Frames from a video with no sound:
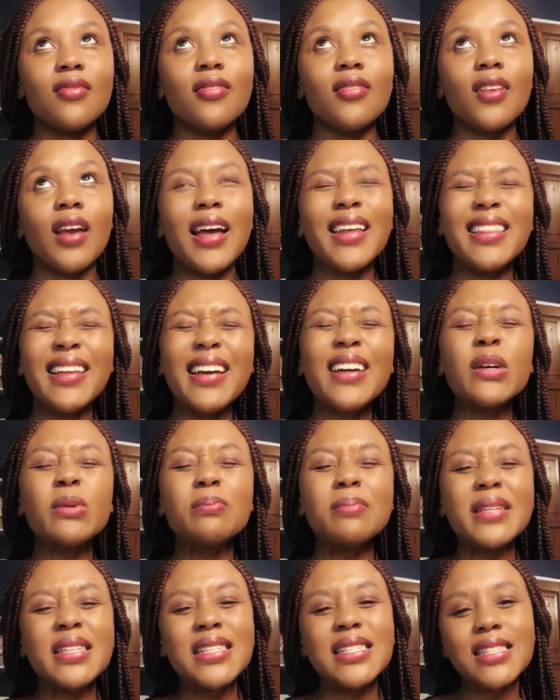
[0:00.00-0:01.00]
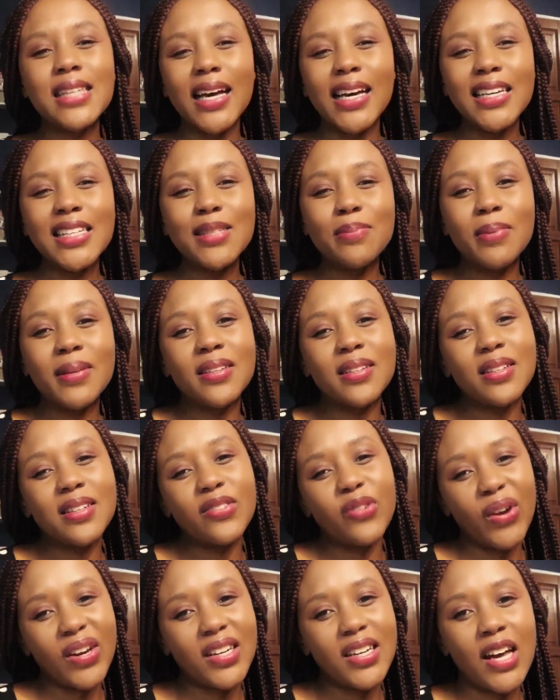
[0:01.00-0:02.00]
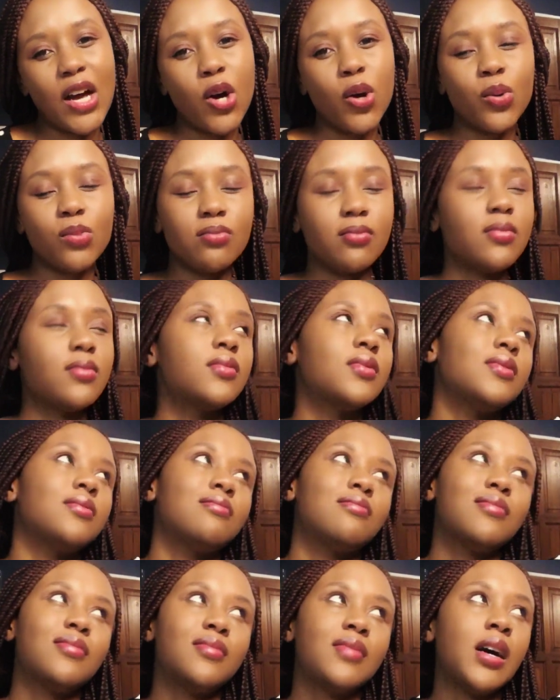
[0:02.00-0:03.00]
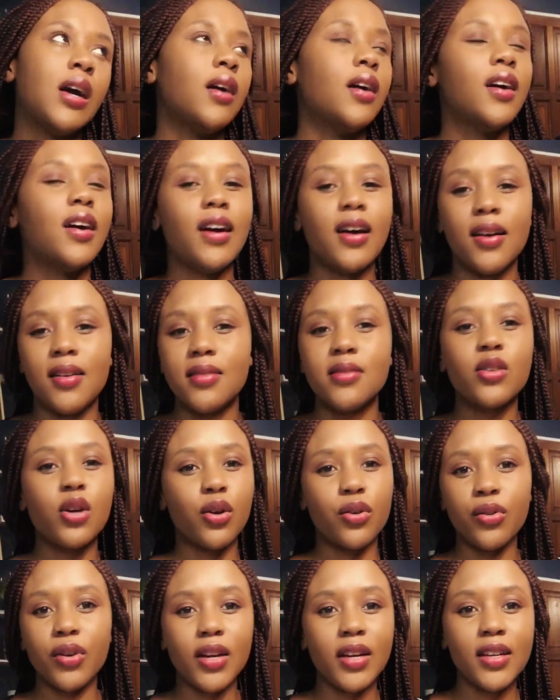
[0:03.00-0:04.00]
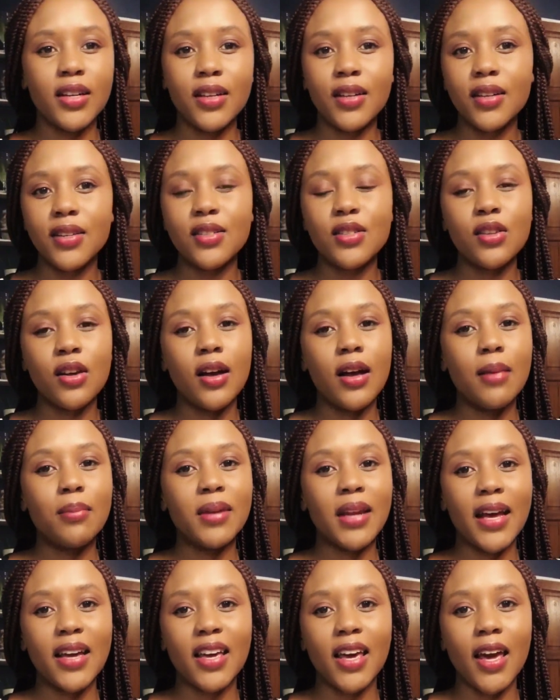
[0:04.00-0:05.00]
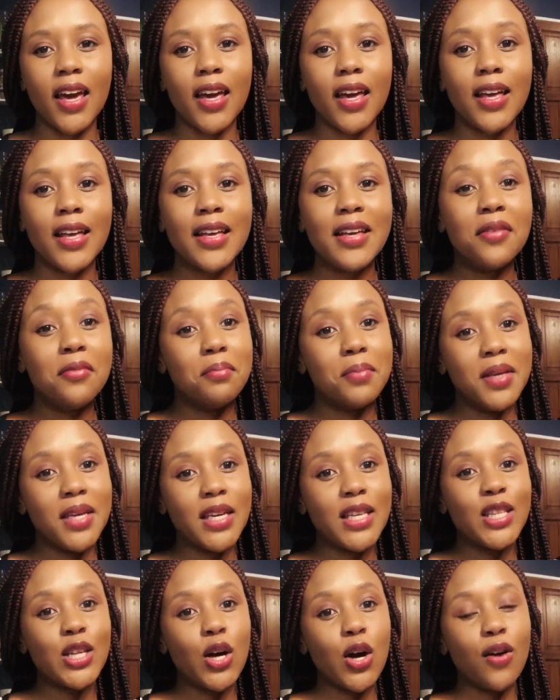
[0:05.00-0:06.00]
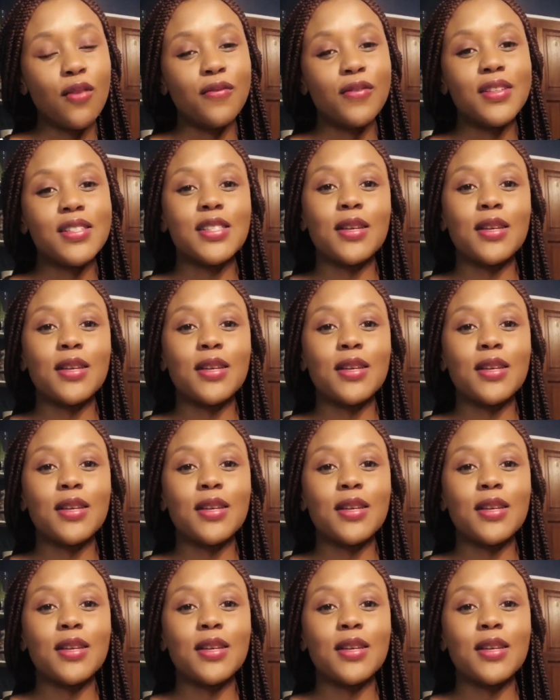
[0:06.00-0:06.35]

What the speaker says: I think I'll miss sites, but right now, not really. So I'm liking being in the office.